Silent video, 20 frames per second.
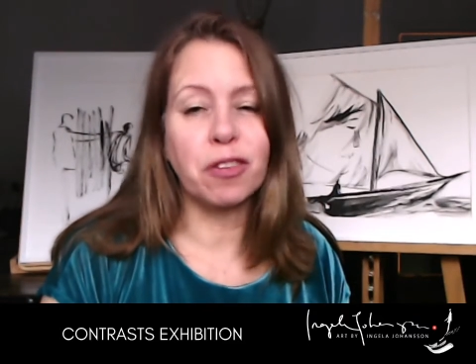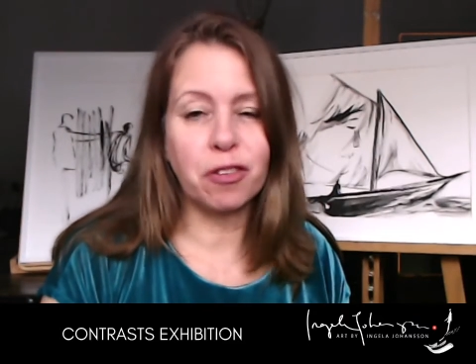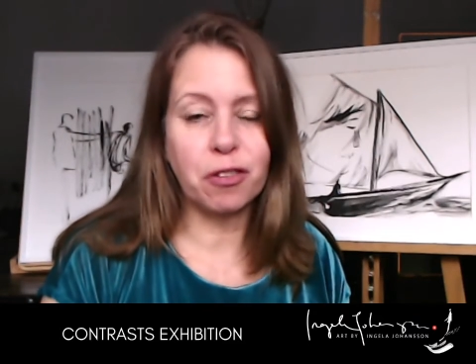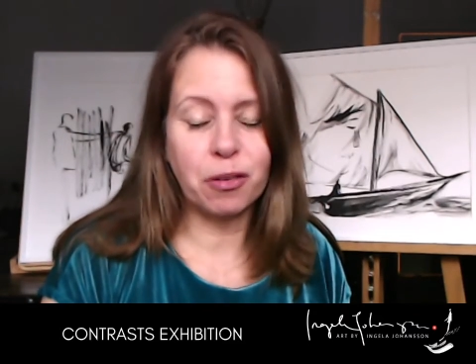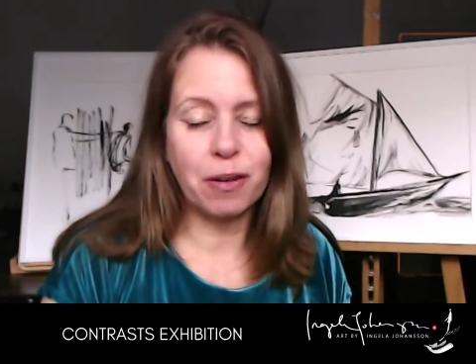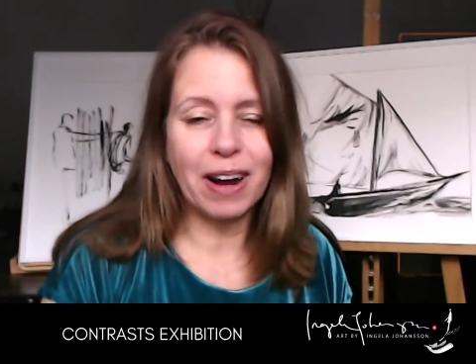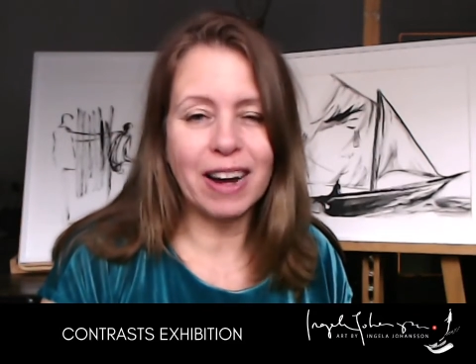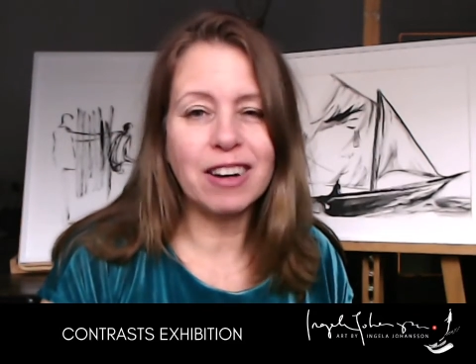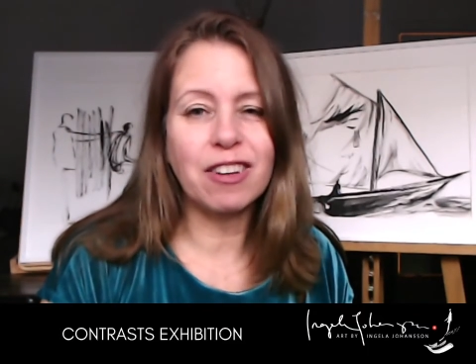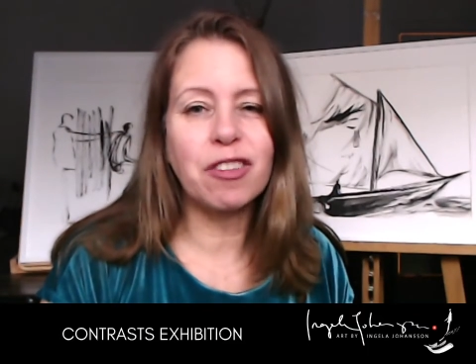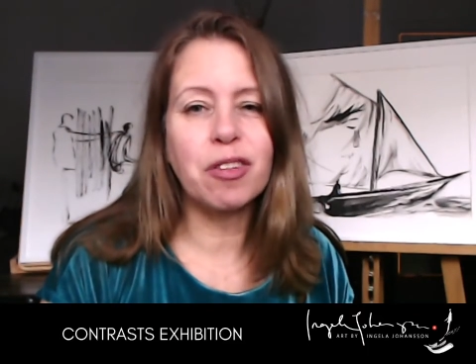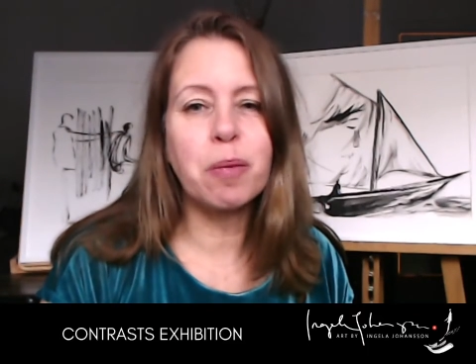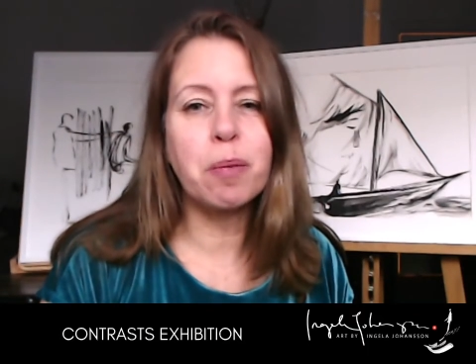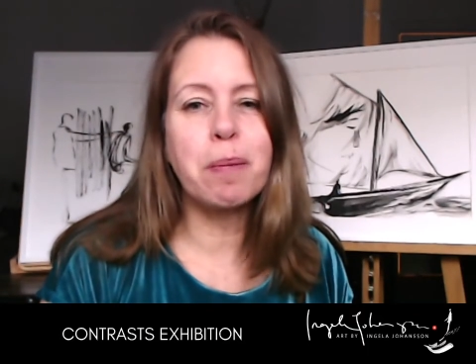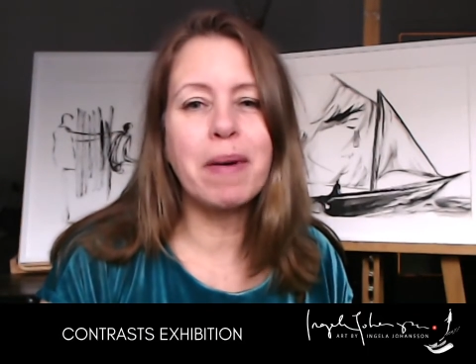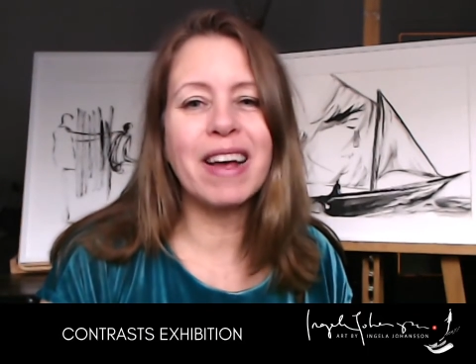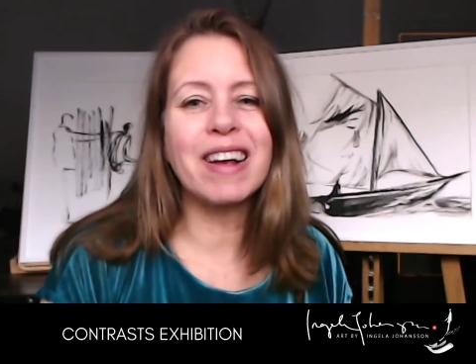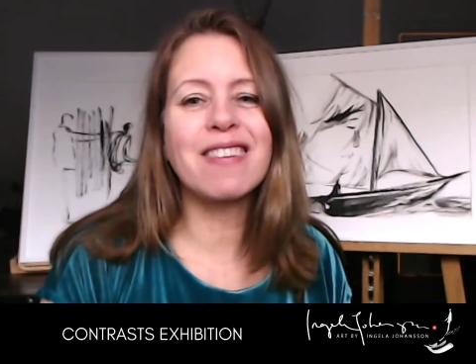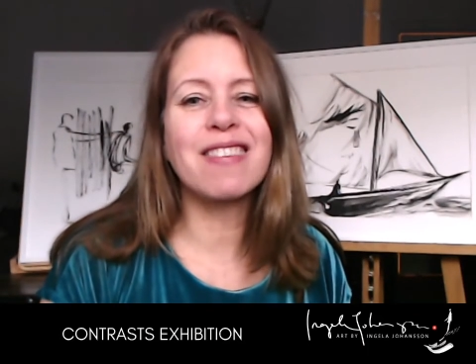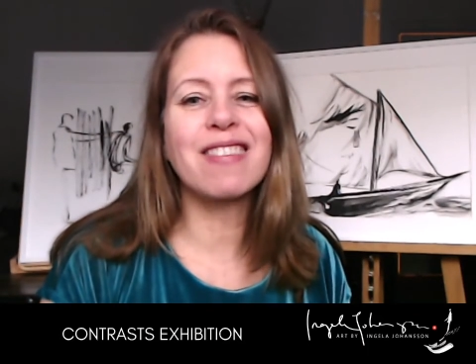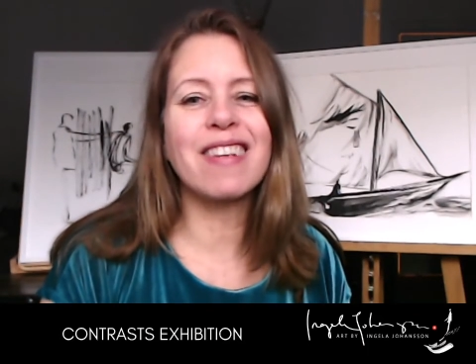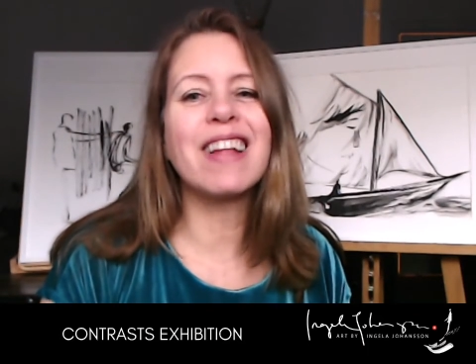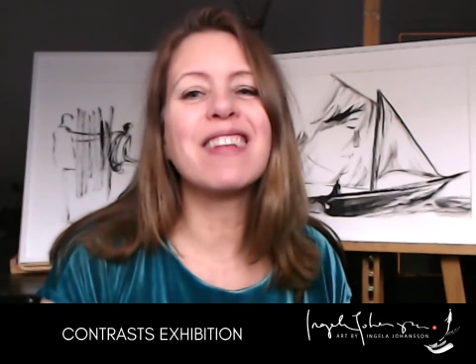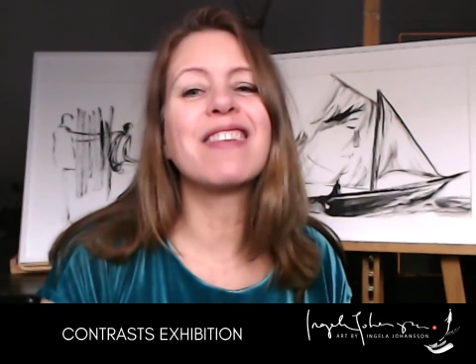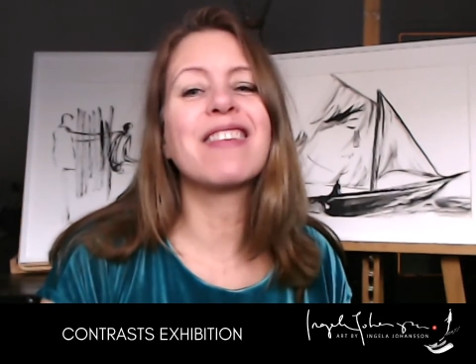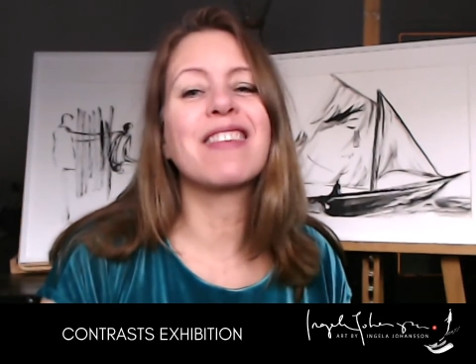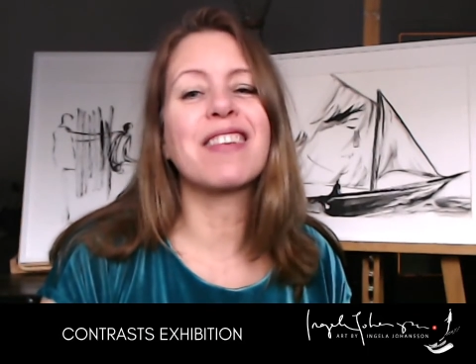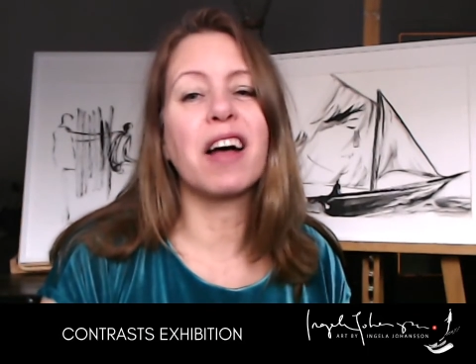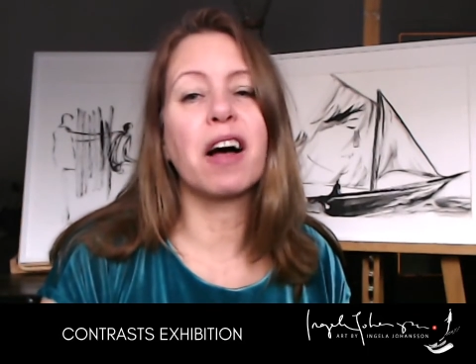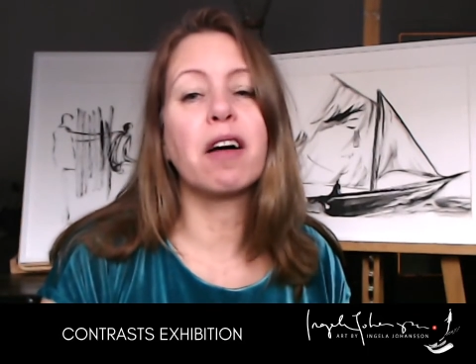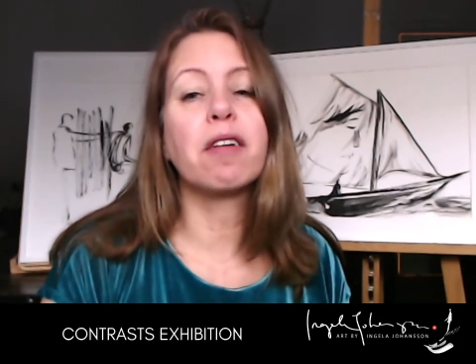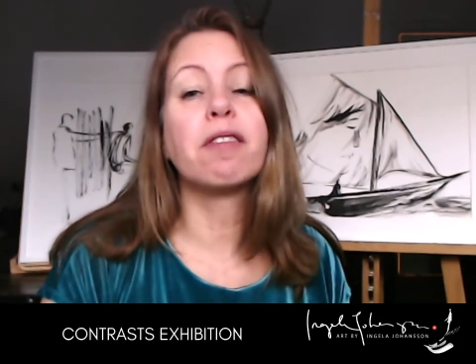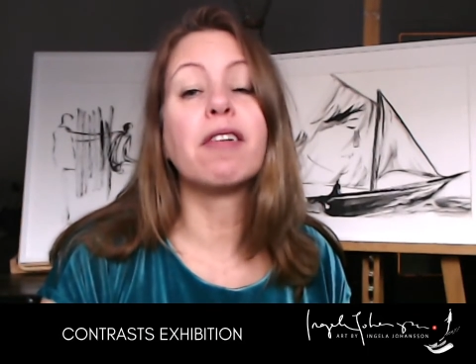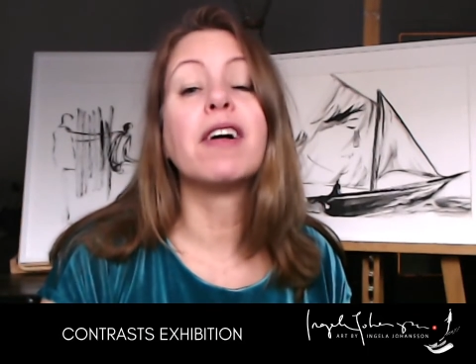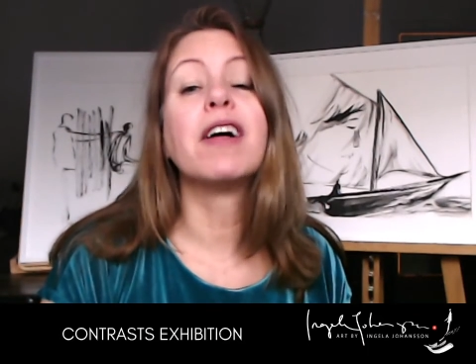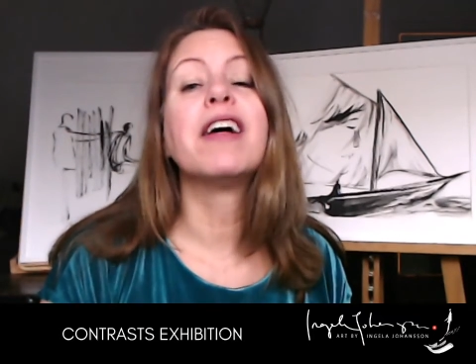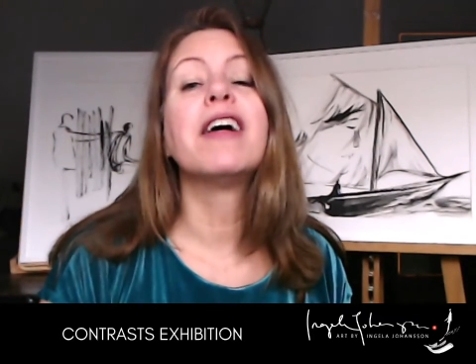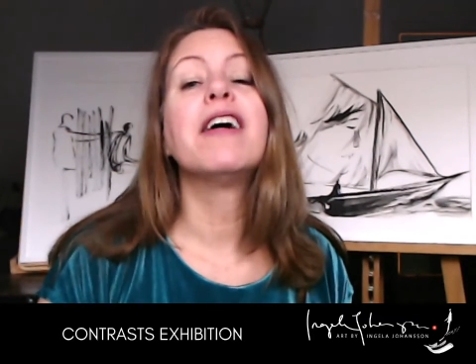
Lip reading: try to make sense of